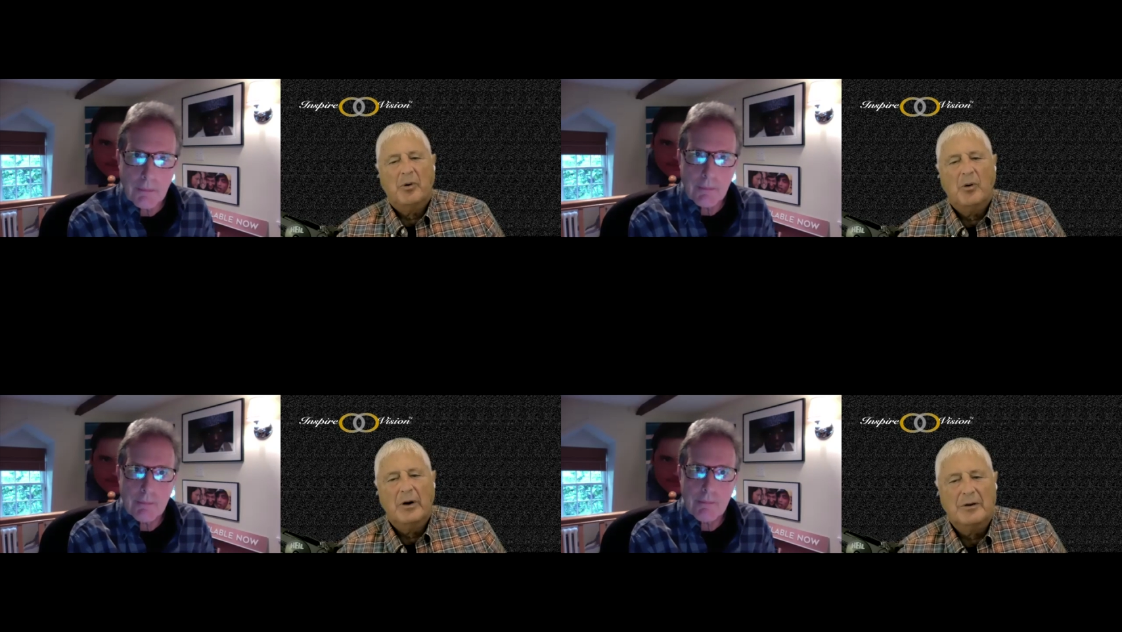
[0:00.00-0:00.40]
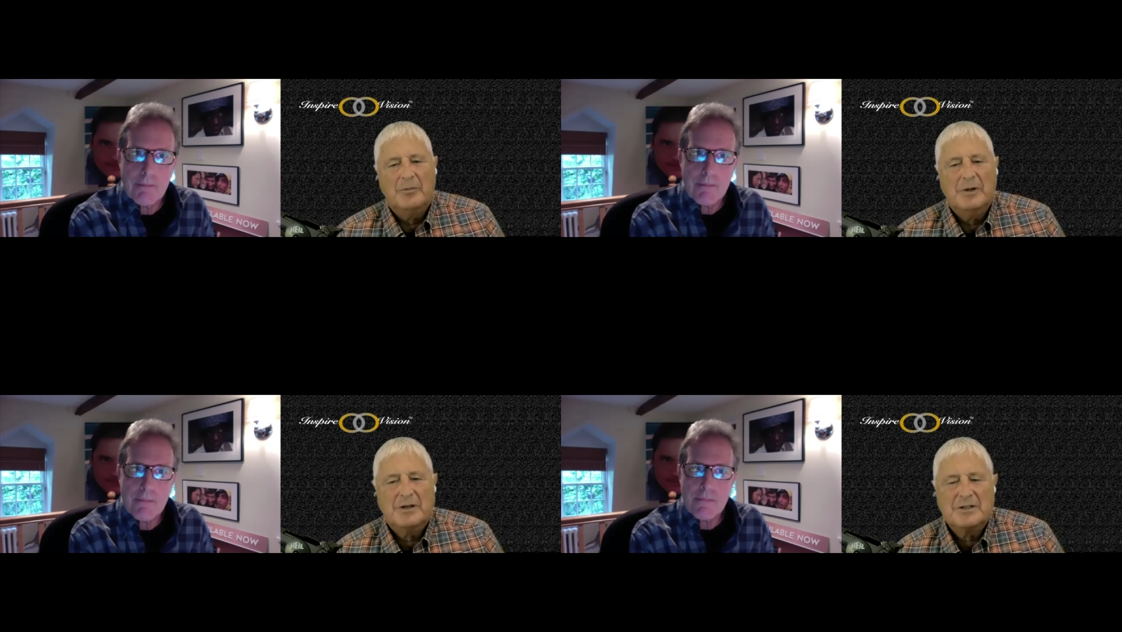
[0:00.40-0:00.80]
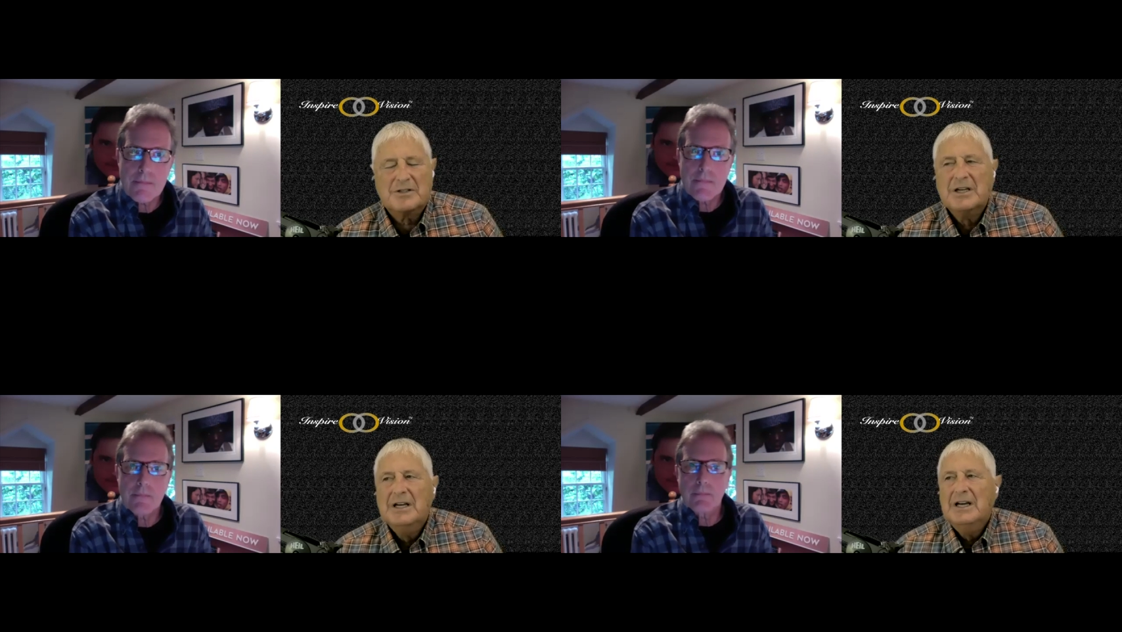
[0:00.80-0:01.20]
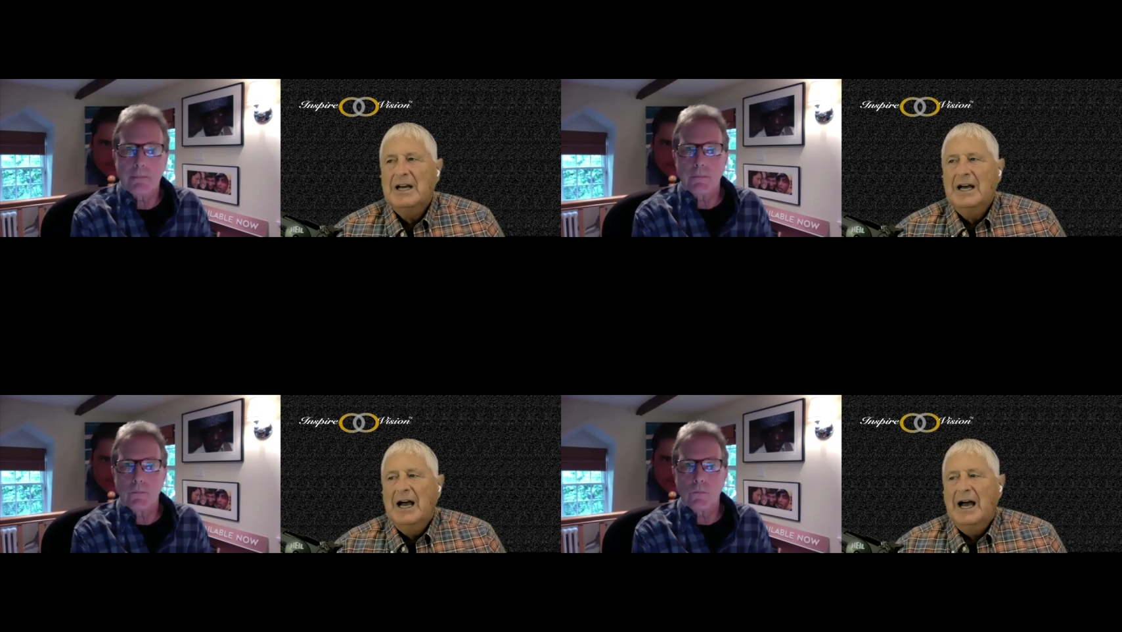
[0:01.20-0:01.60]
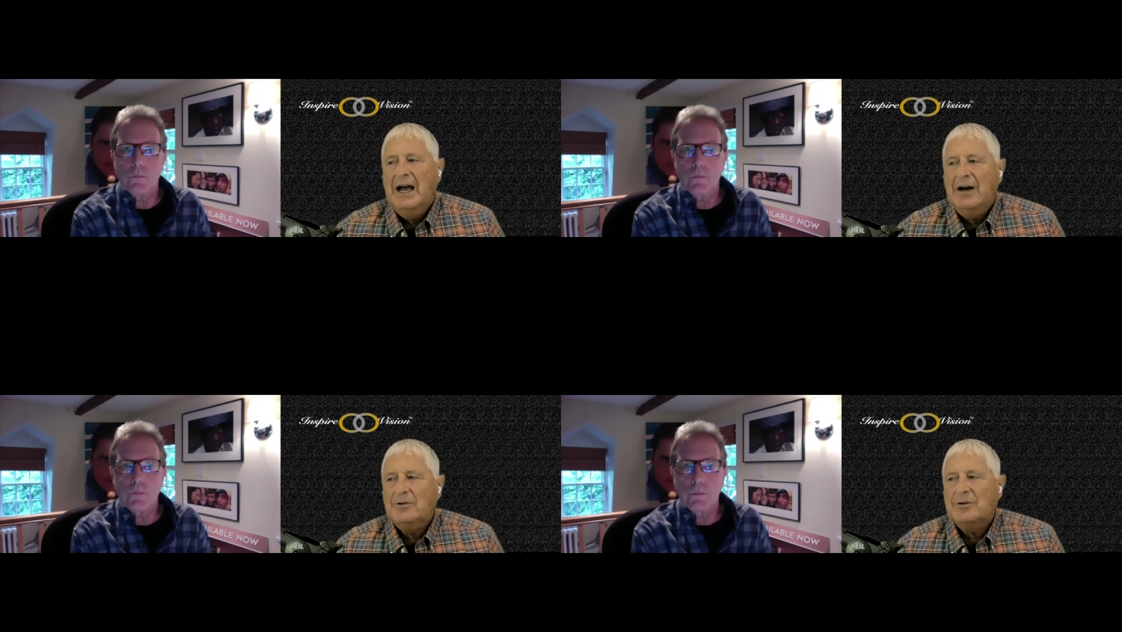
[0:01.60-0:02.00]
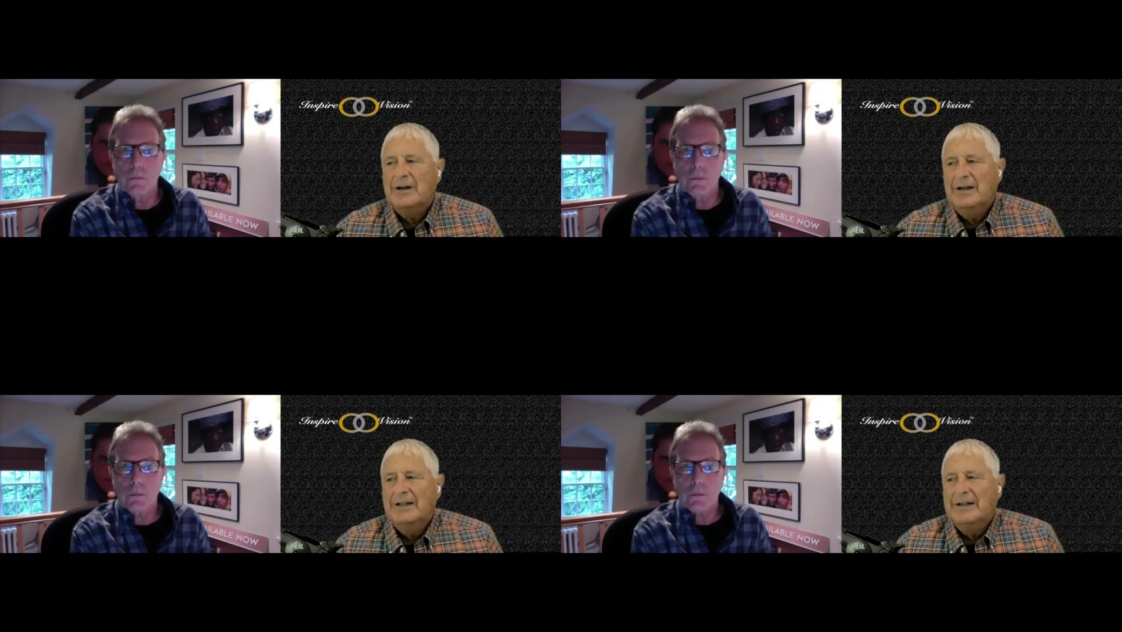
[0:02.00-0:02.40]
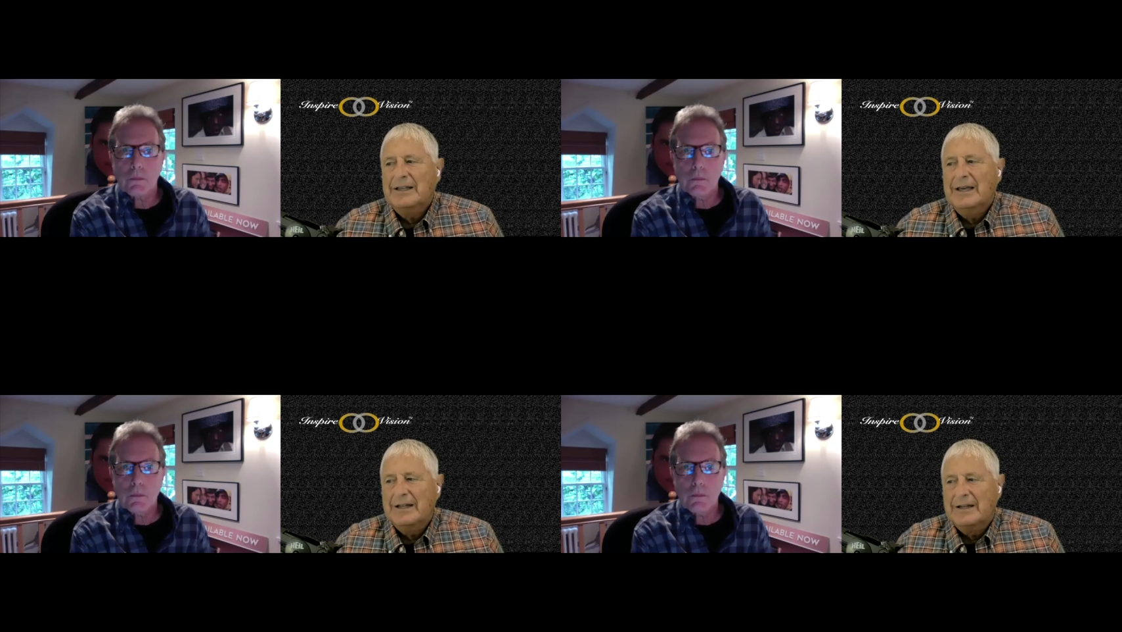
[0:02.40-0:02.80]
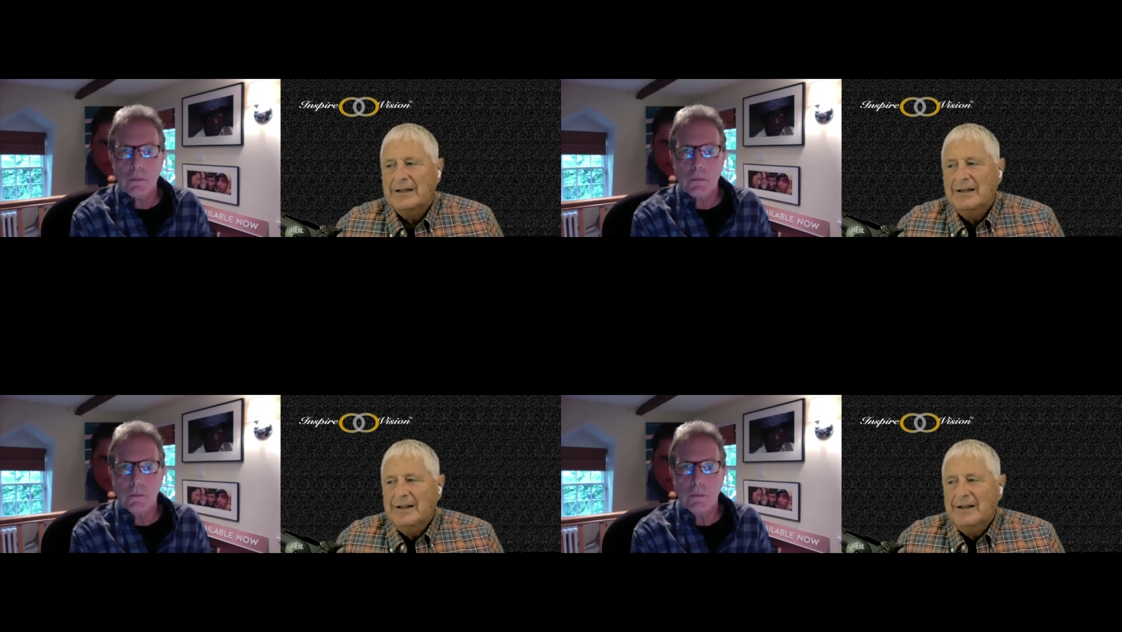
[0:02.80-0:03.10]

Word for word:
Speaker 1: point because how, and again,